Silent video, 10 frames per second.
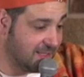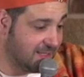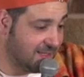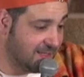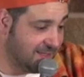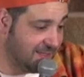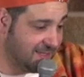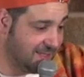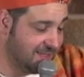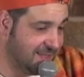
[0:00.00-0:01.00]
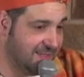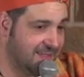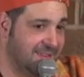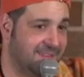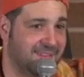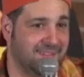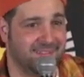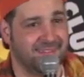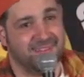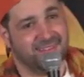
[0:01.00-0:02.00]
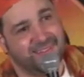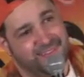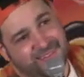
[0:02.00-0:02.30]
(no one is talking)